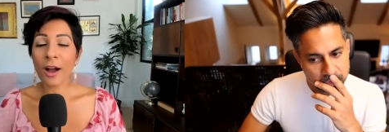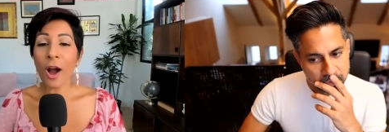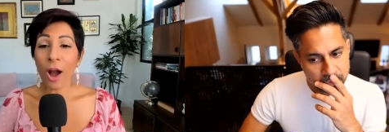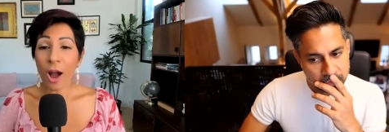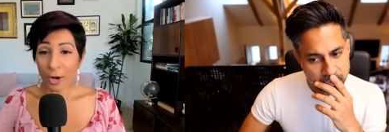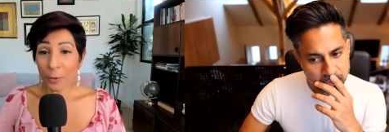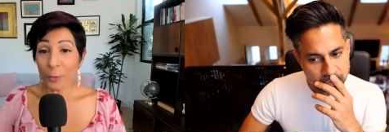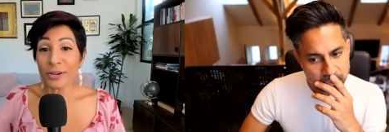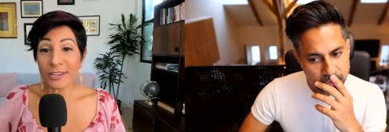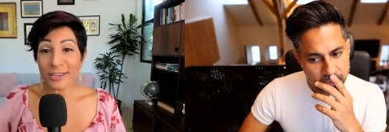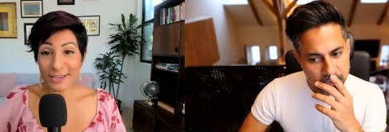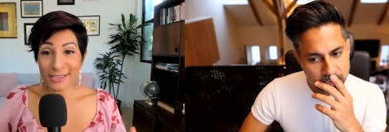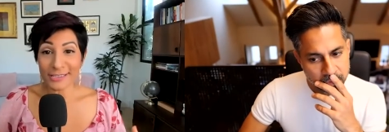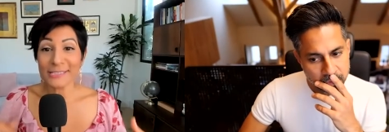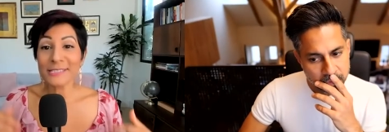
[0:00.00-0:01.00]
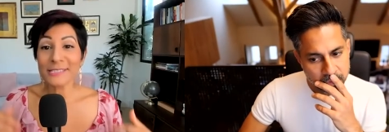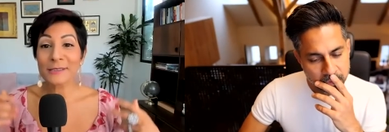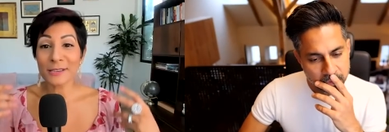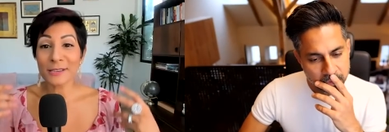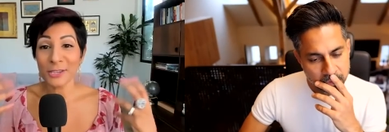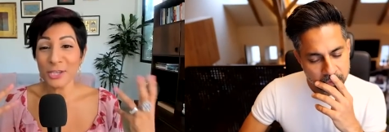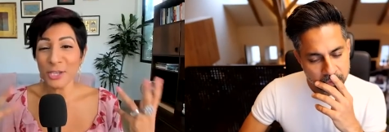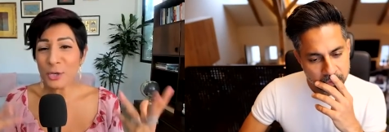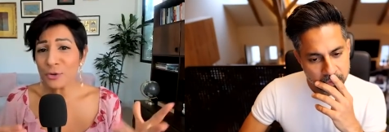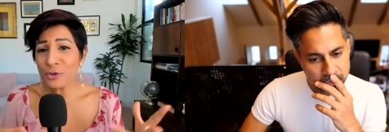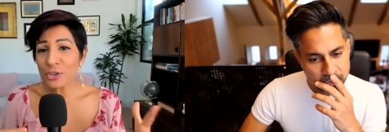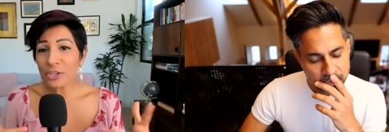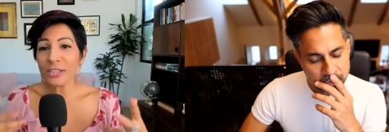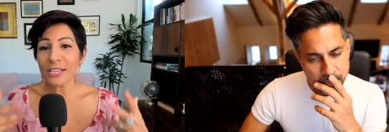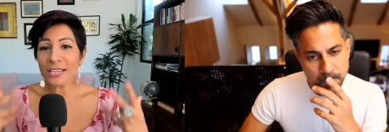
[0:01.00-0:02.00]
Speaker 1: awkwardness
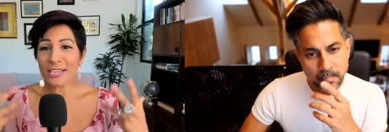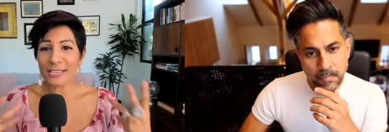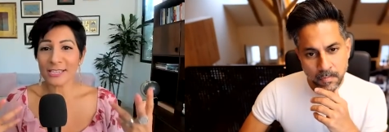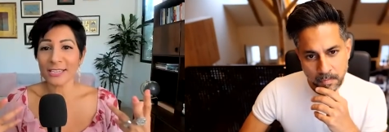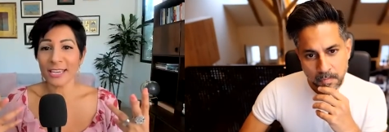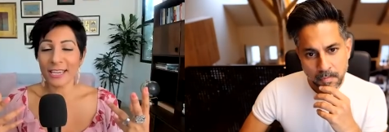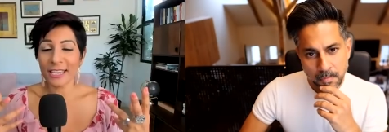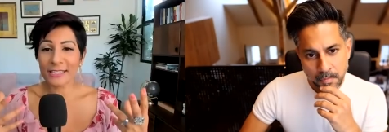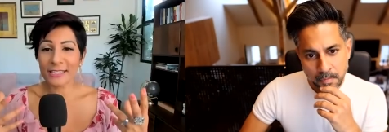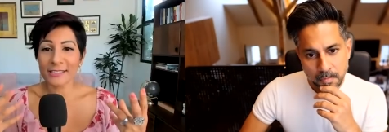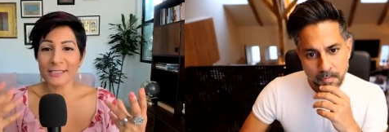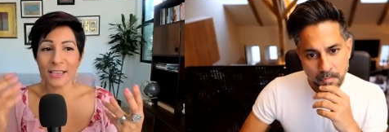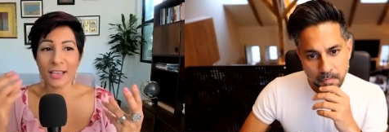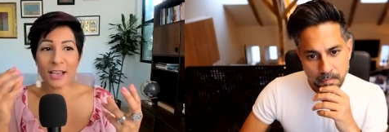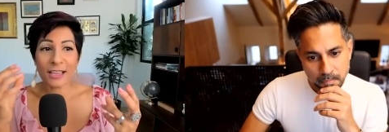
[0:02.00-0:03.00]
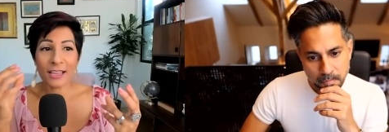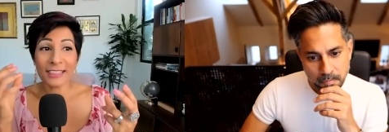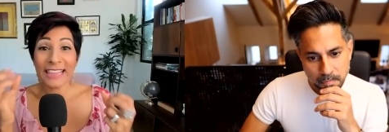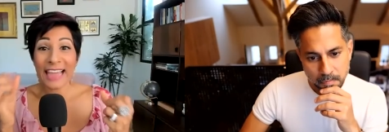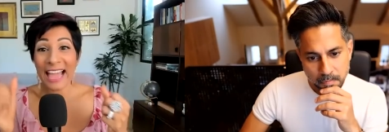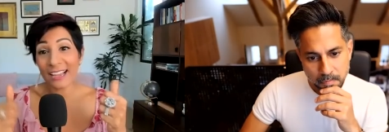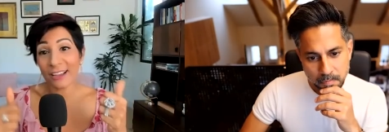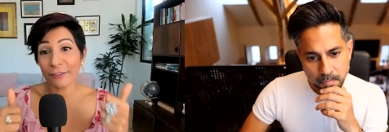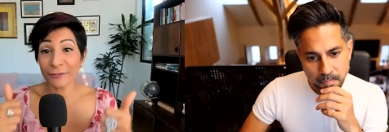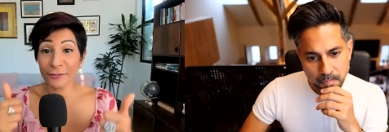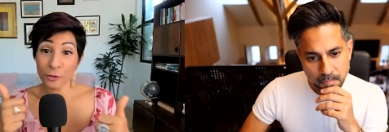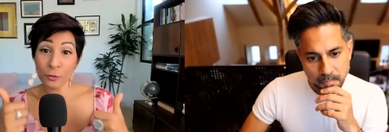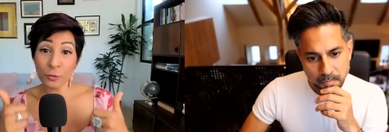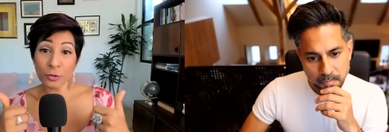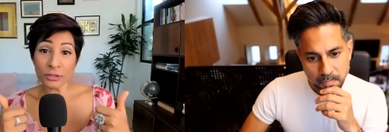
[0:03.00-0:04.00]
usually indicates lack of
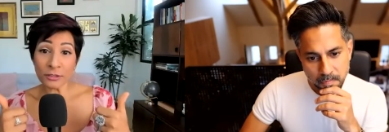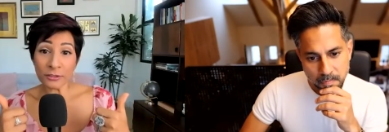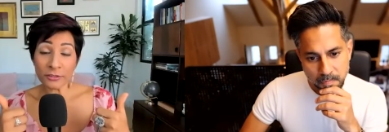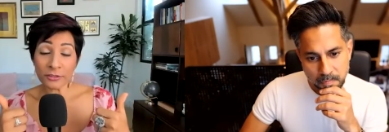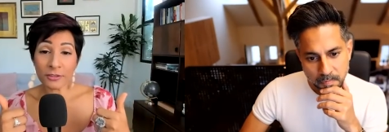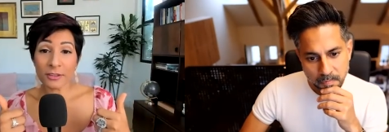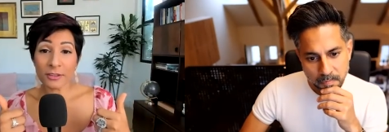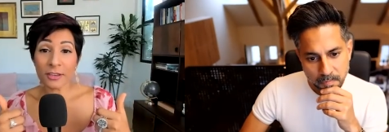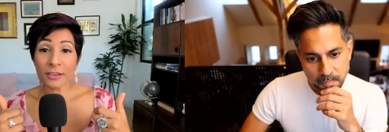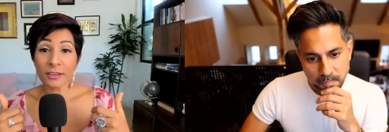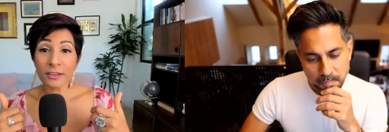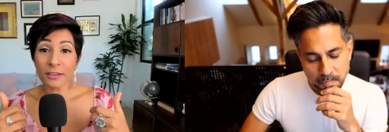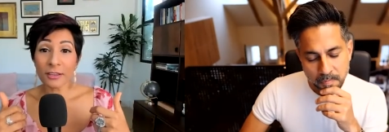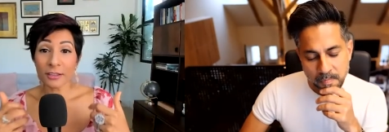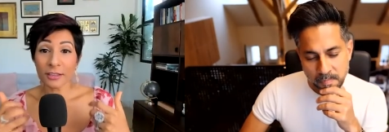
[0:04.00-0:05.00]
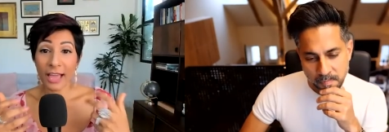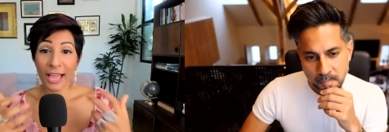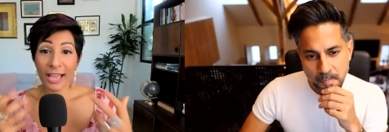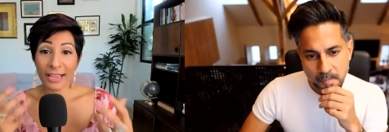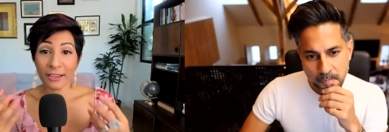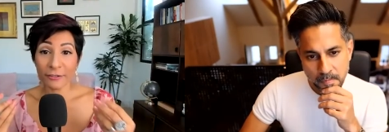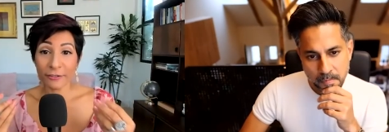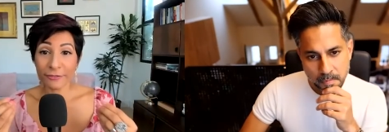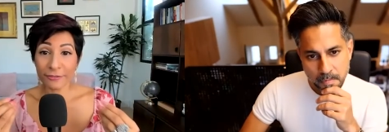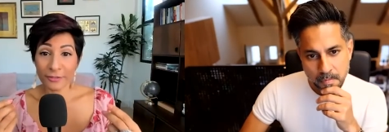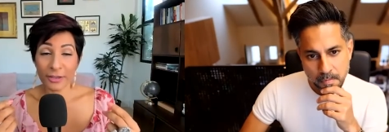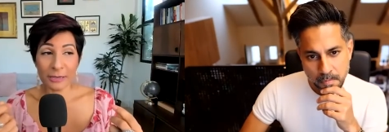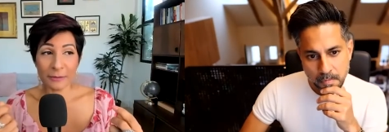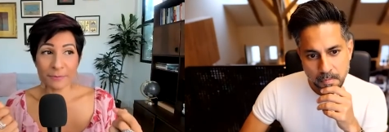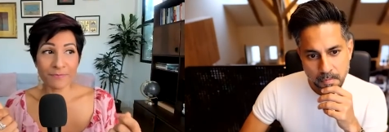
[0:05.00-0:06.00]
tools,
Speaker 2: lack of
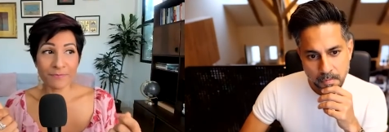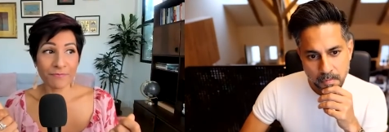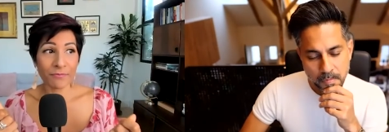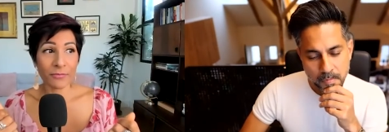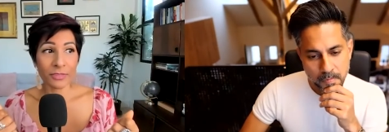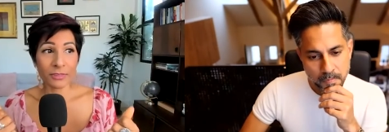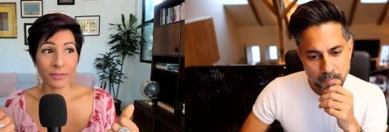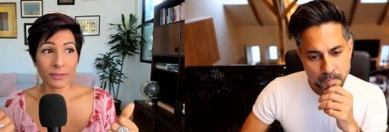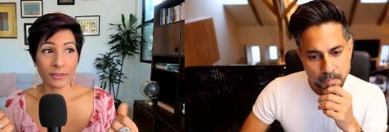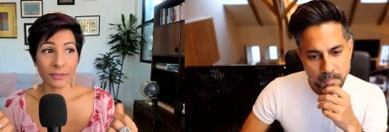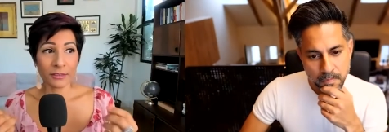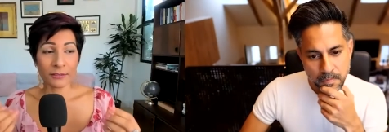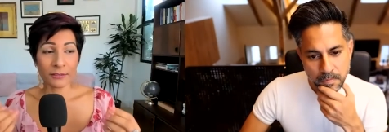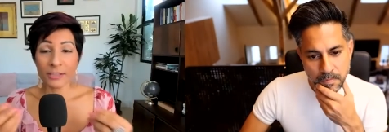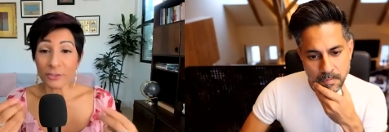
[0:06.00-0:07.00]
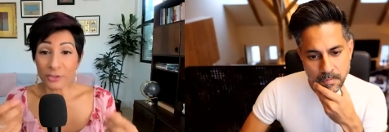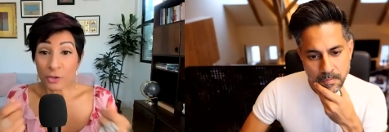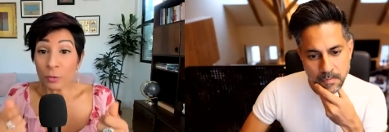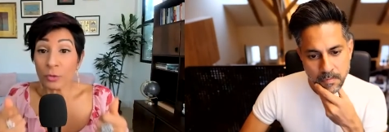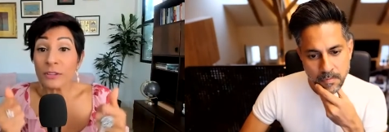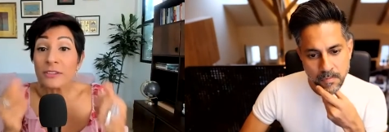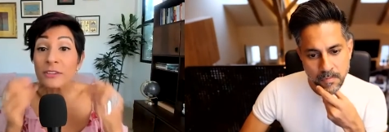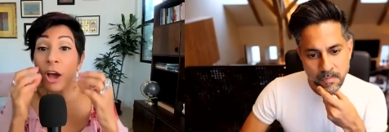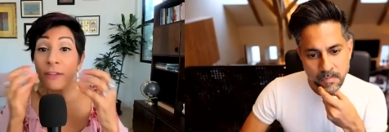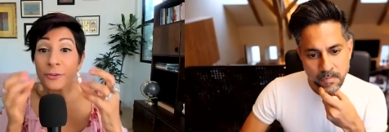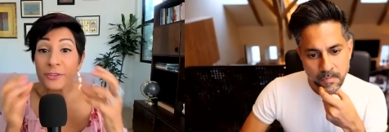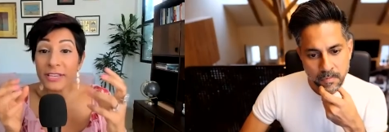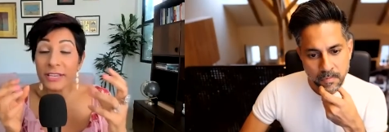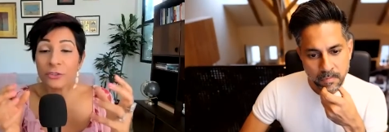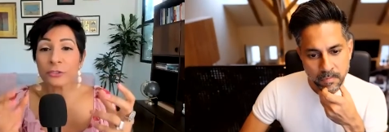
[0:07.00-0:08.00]
Speaker 1: tools,
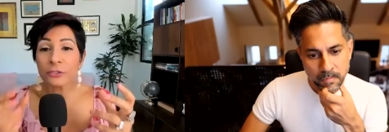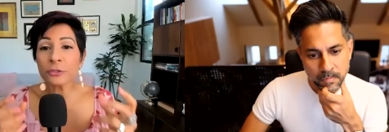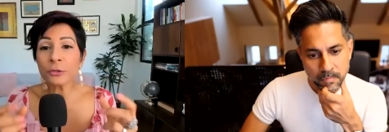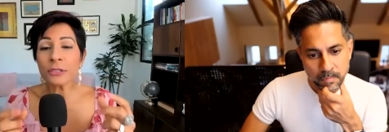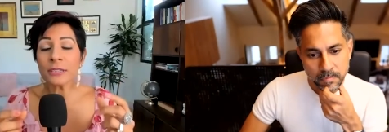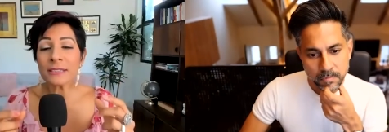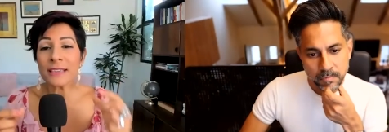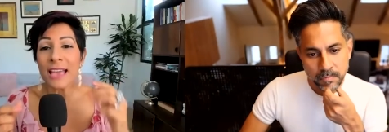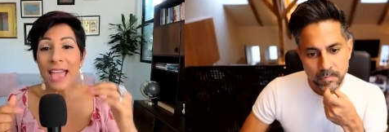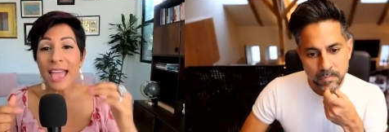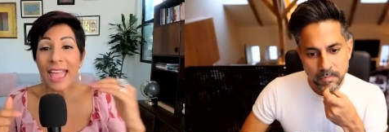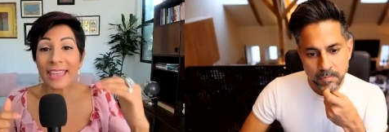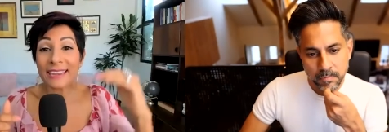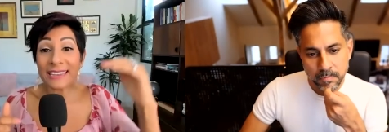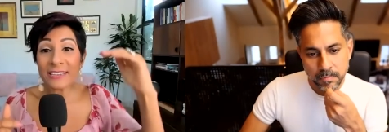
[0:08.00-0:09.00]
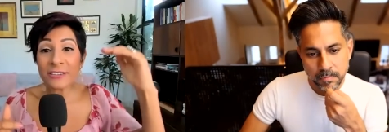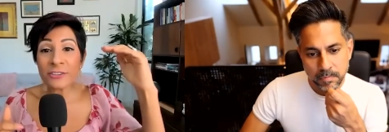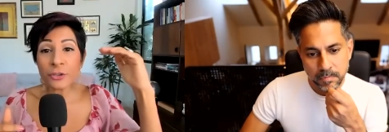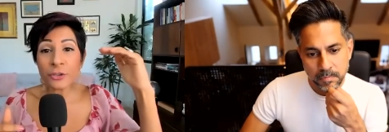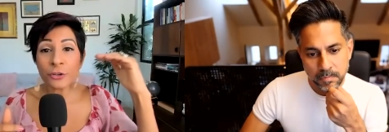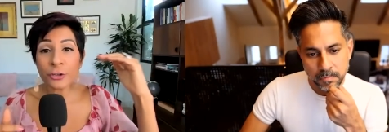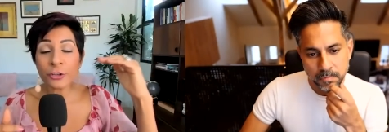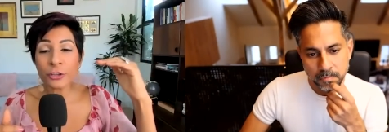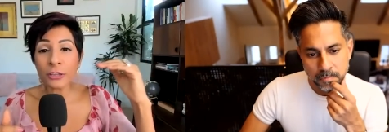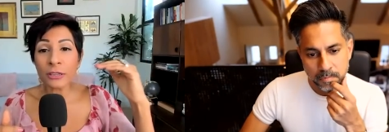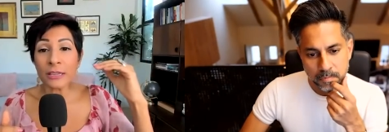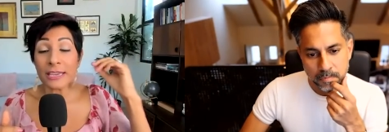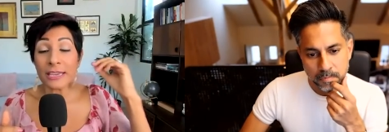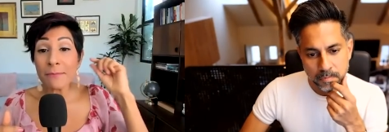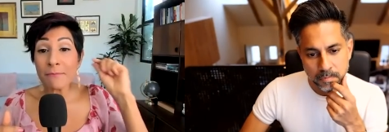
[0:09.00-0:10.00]
conversational tools, and
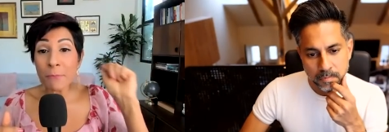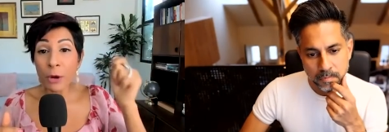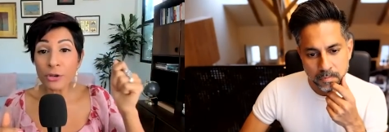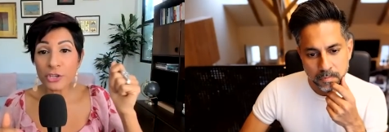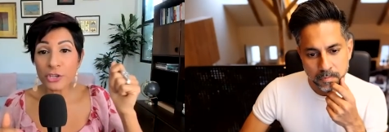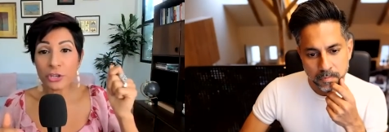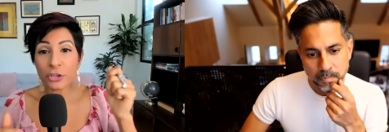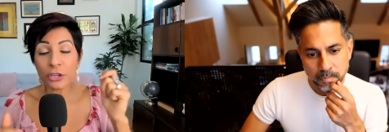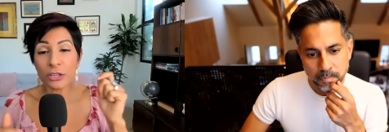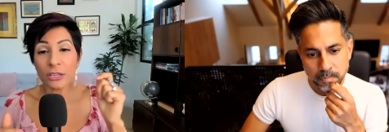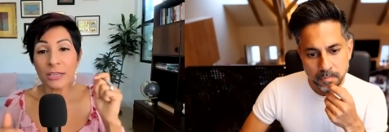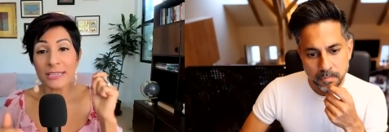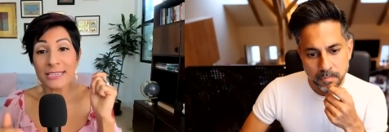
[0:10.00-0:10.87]
internal emotional